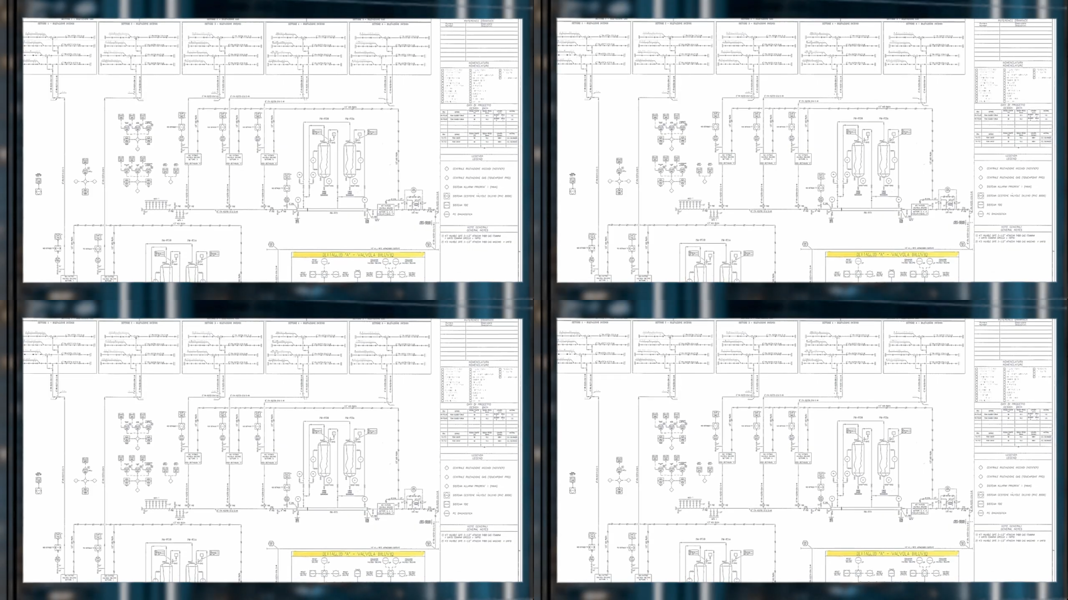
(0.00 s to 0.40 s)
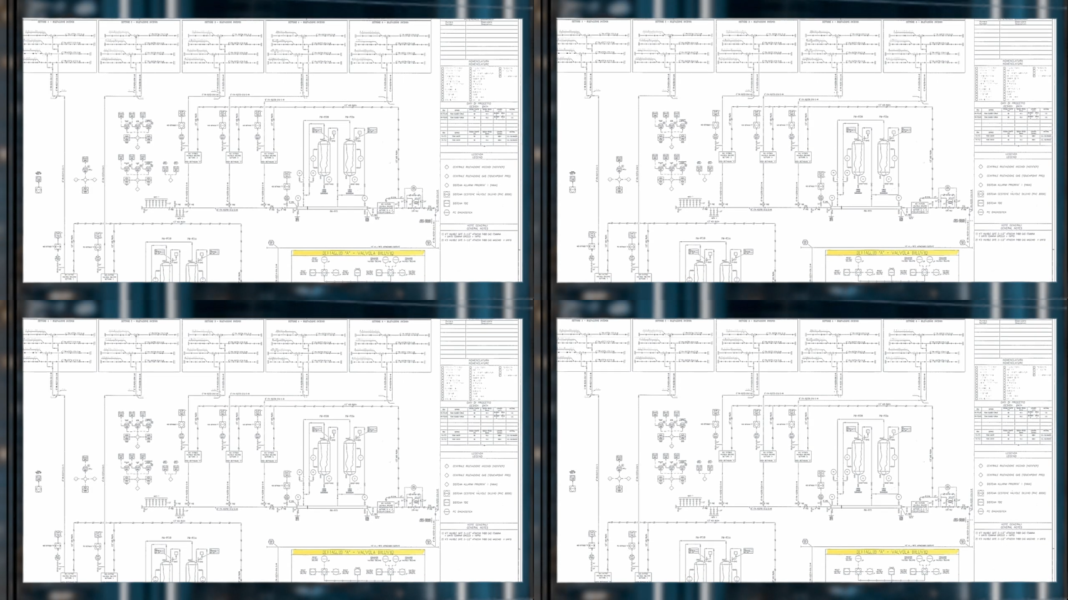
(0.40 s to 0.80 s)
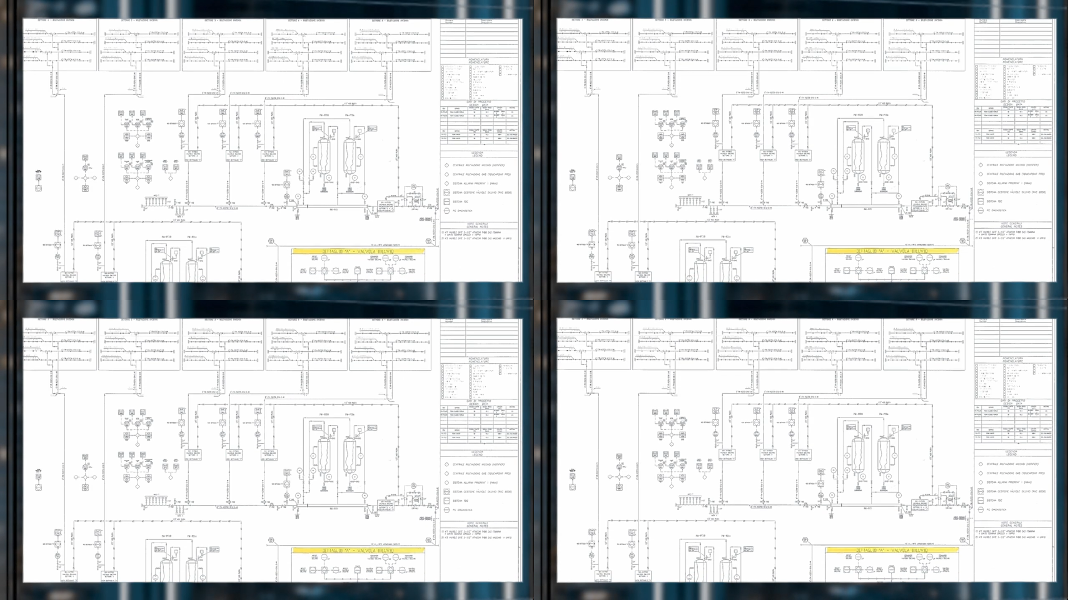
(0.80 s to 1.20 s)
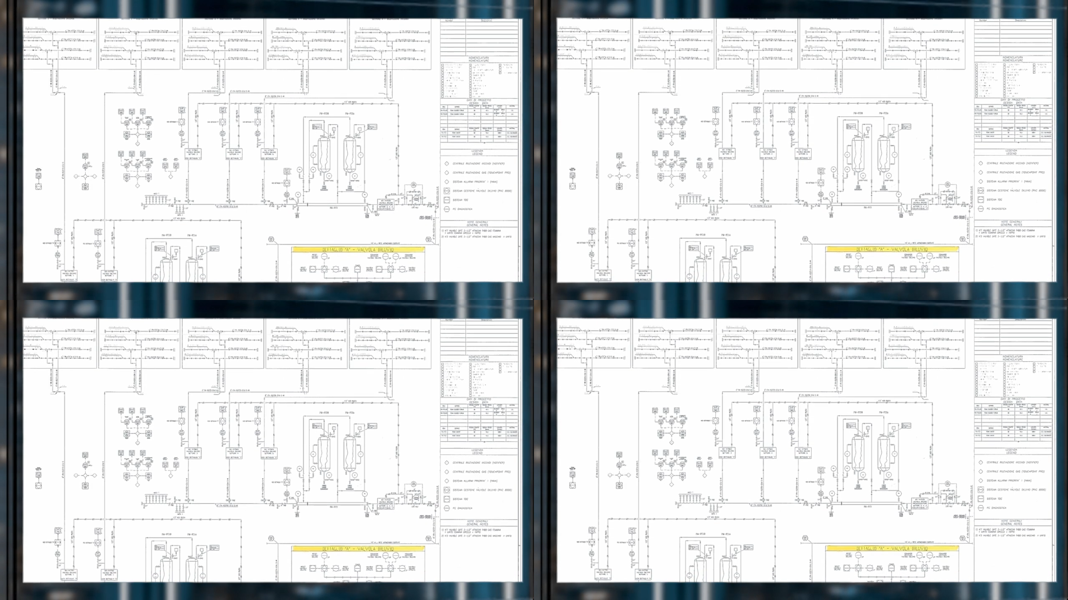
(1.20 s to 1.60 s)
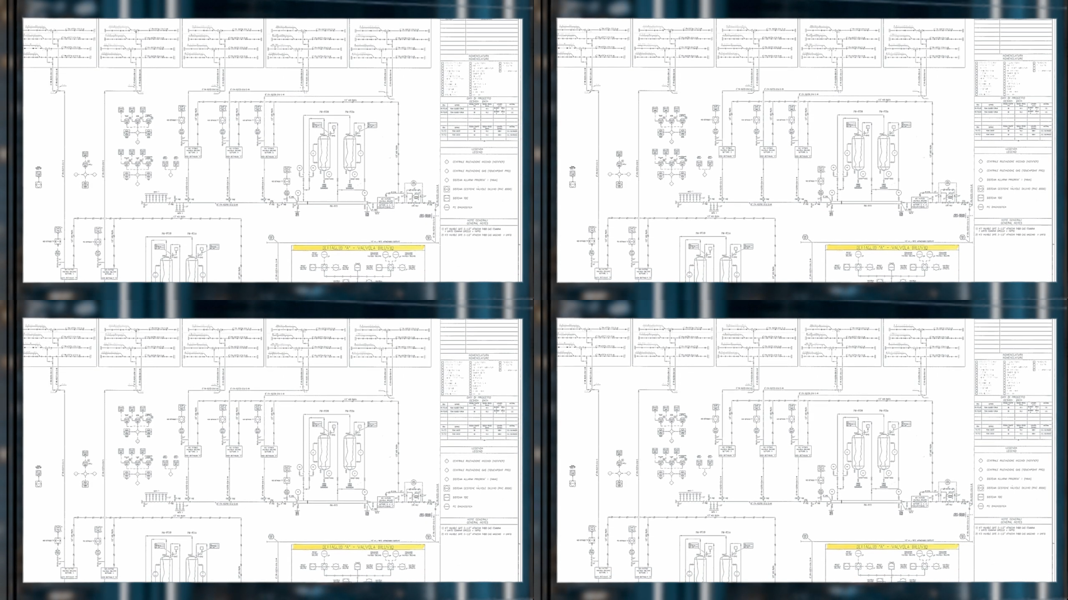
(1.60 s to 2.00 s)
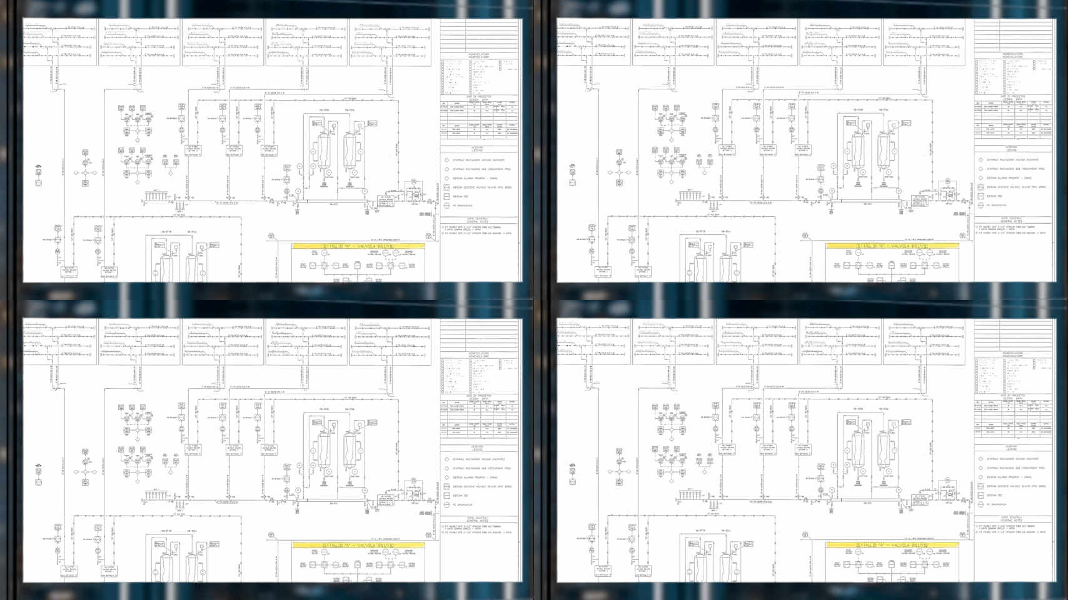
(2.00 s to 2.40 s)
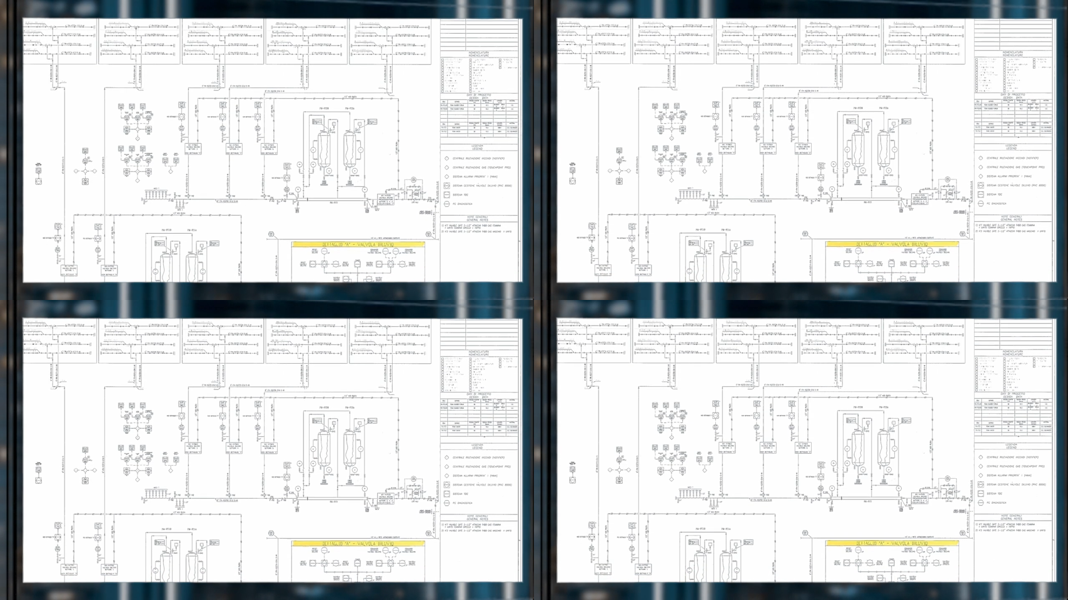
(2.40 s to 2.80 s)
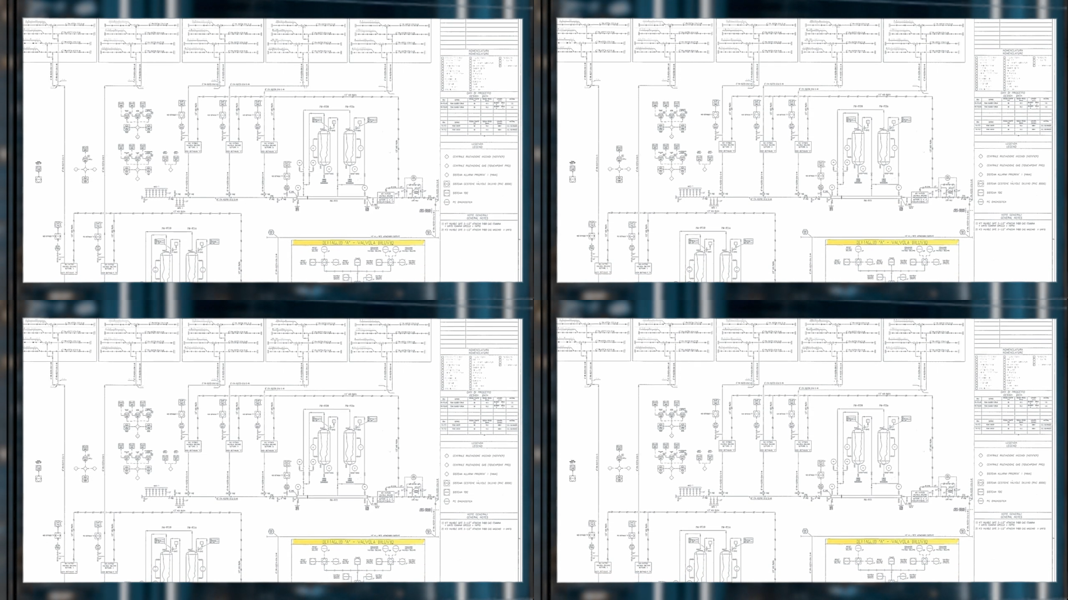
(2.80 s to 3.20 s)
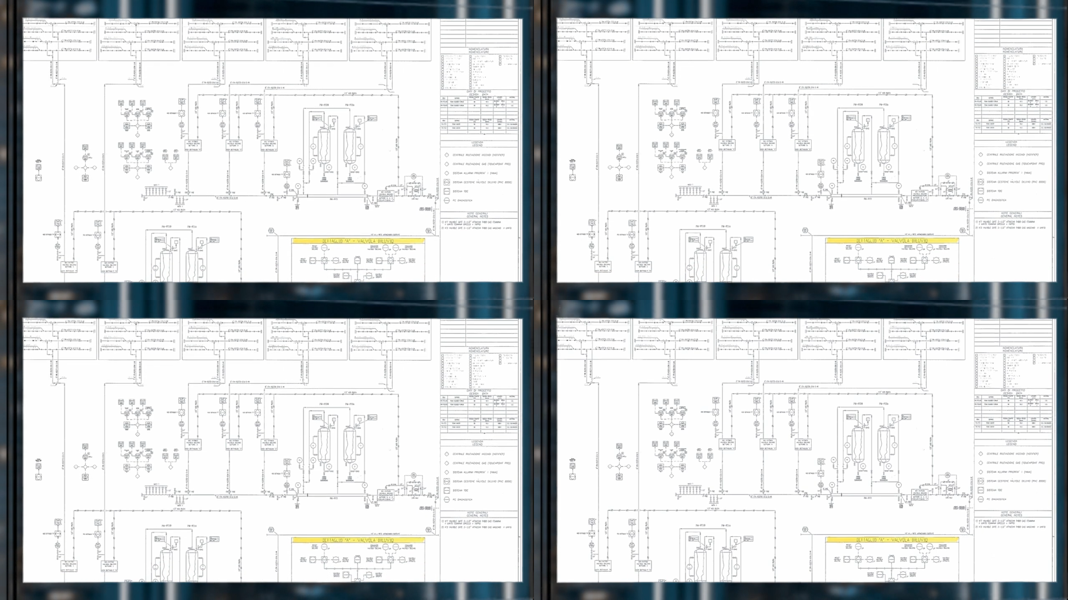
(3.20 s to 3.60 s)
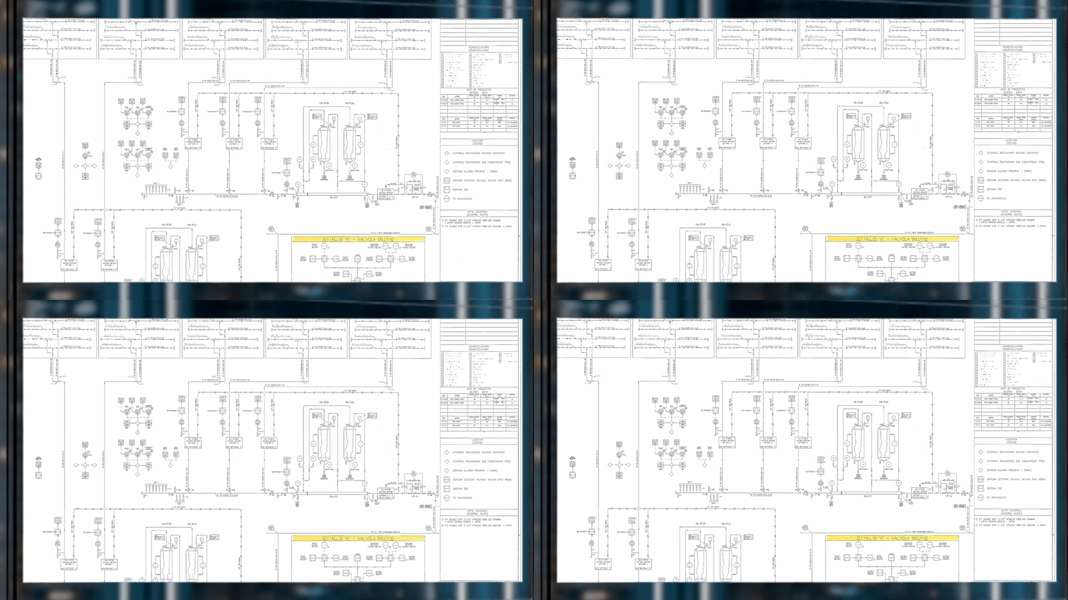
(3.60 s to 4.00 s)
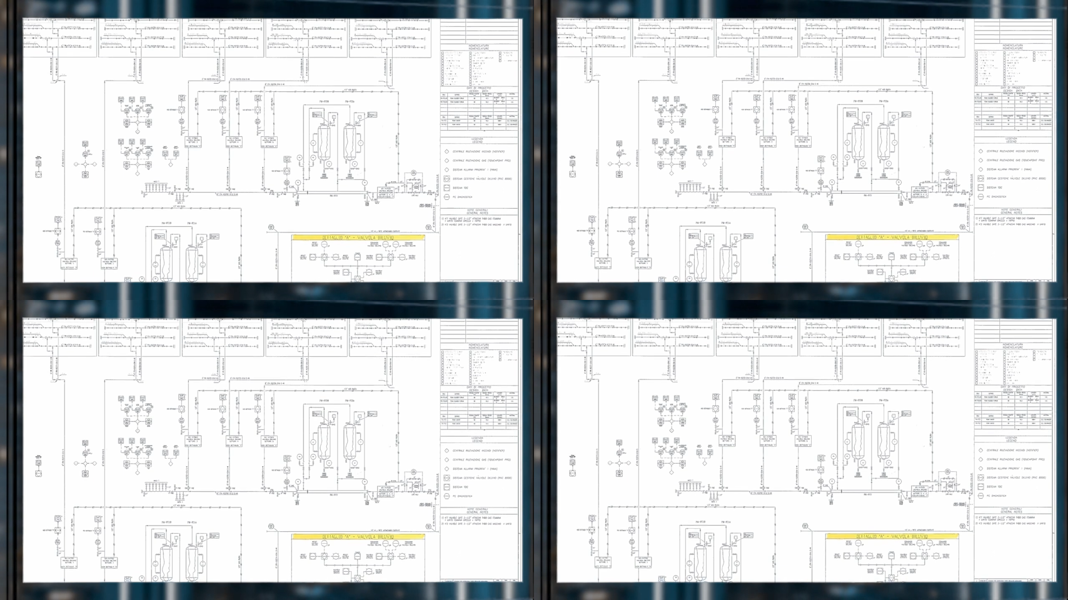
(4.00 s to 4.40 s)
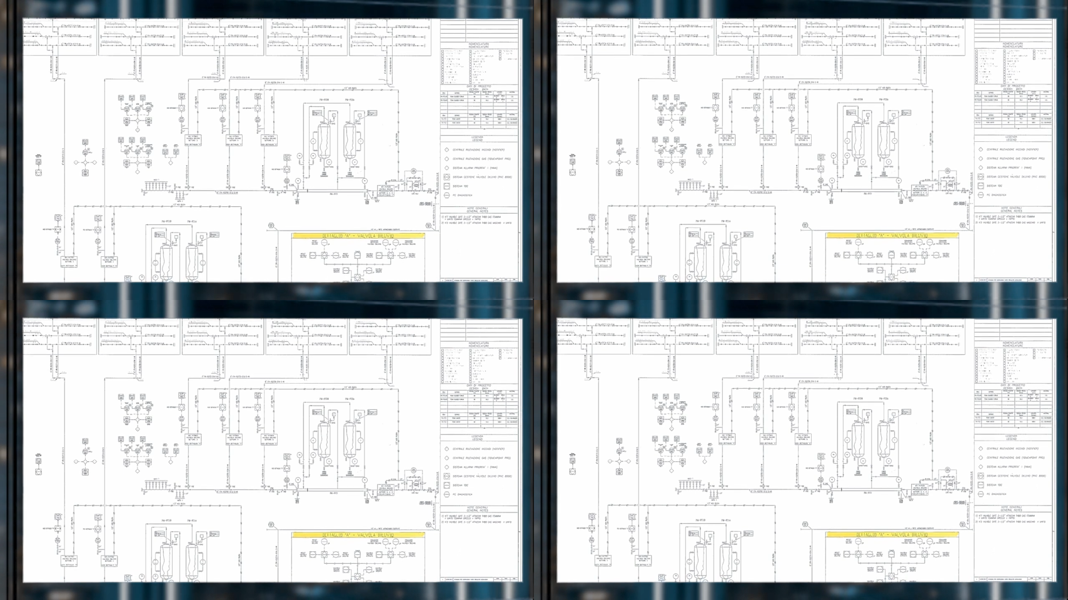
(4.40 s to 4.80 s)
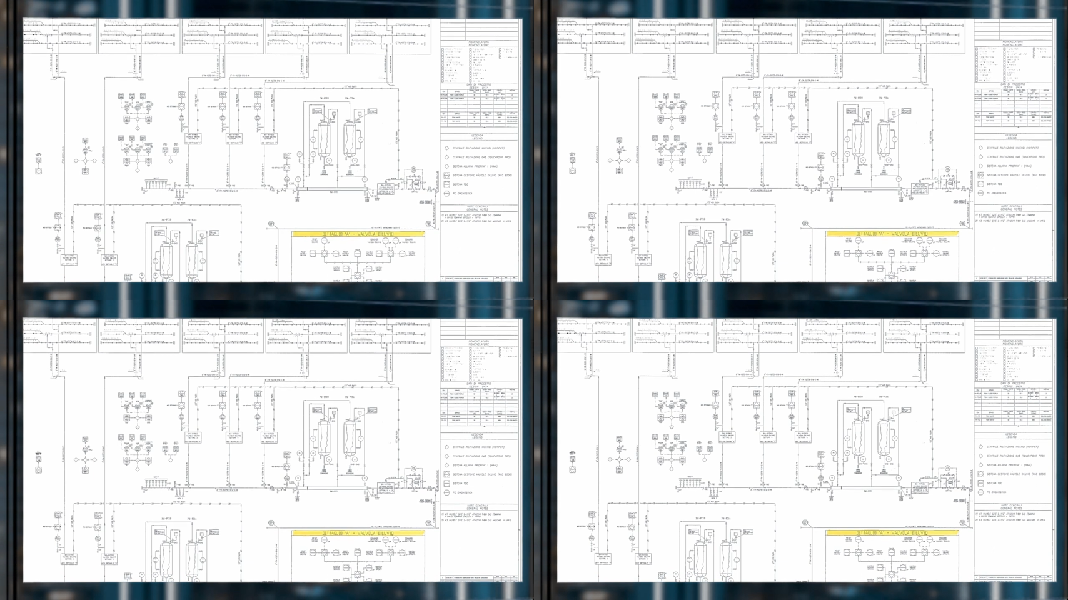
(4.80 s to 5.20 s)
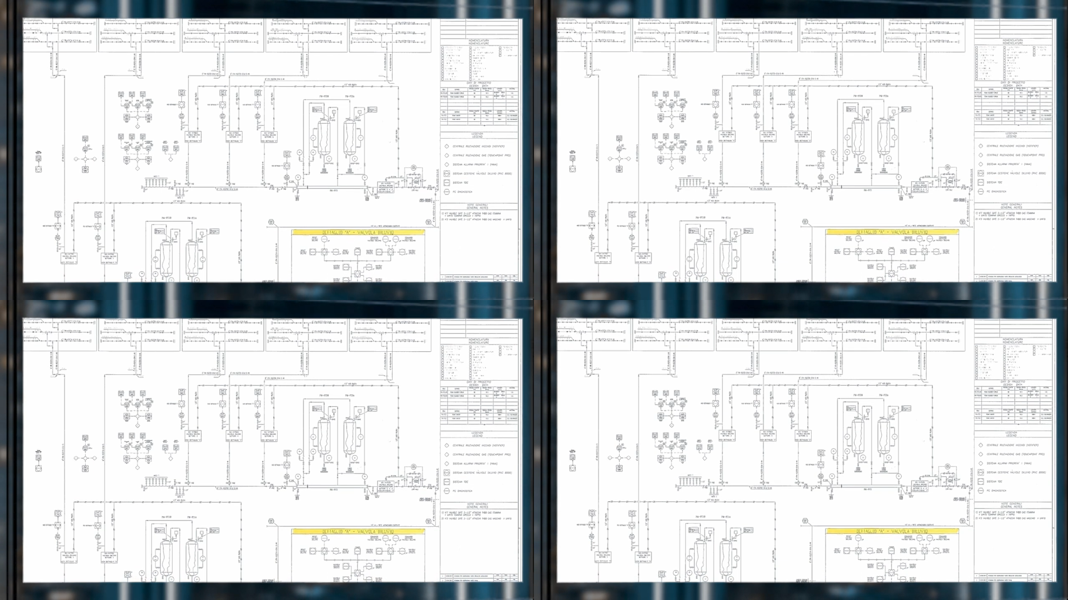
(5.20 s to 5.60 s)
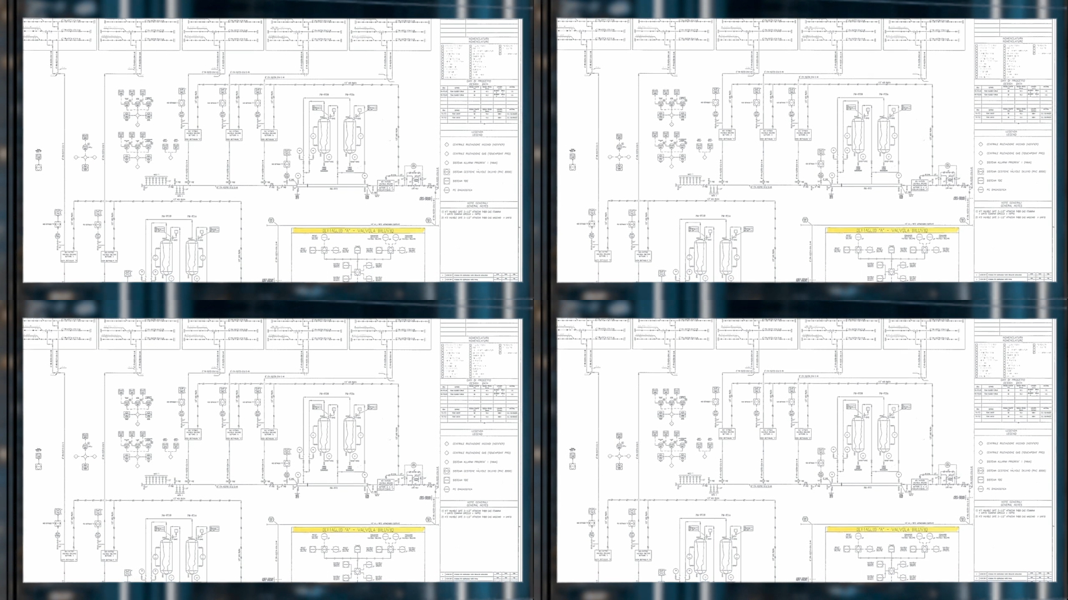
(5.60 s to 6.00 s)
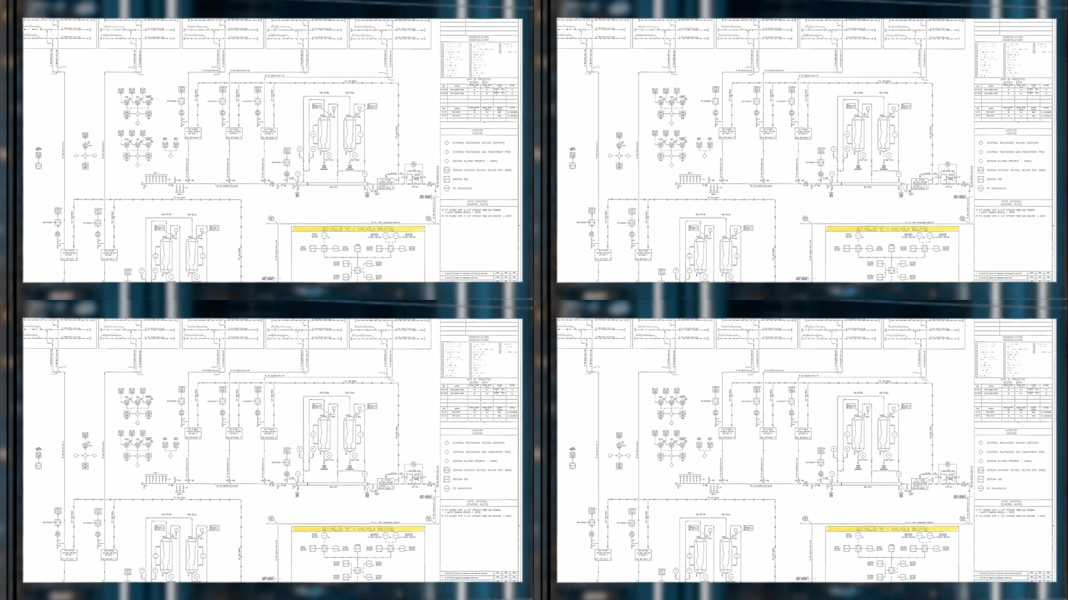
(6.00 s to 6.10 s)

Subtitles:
Nobody's mouth can be seen.